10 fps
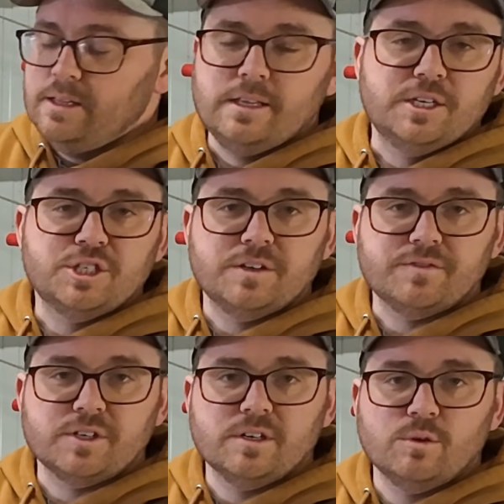the
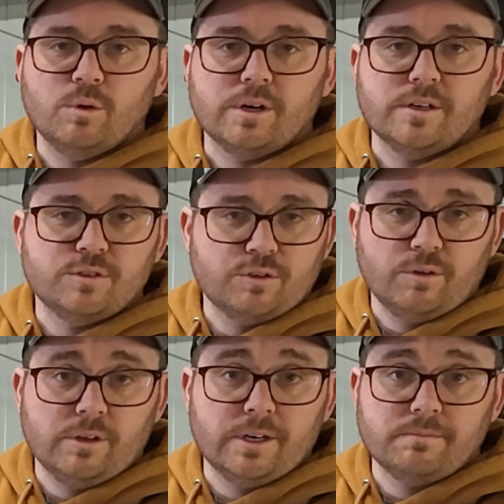shifter or
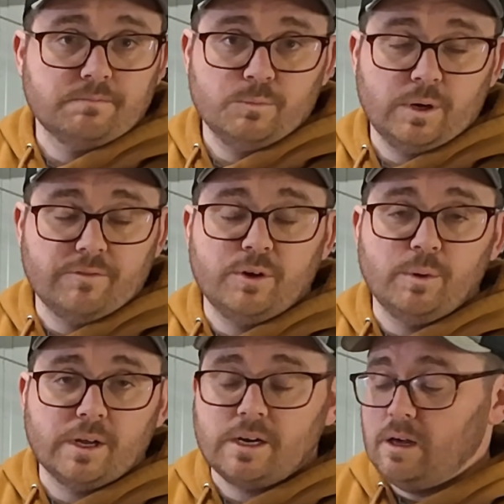controller, whatever you
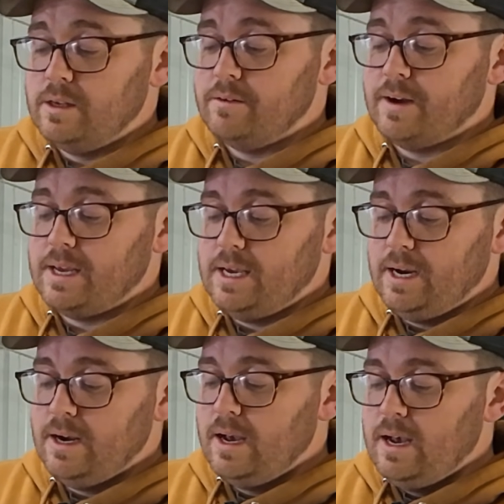want to call it, right
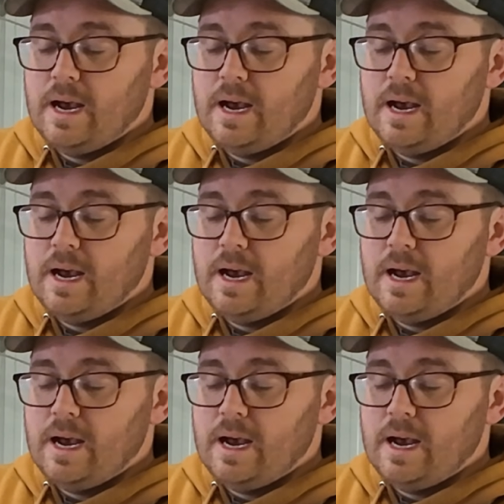here,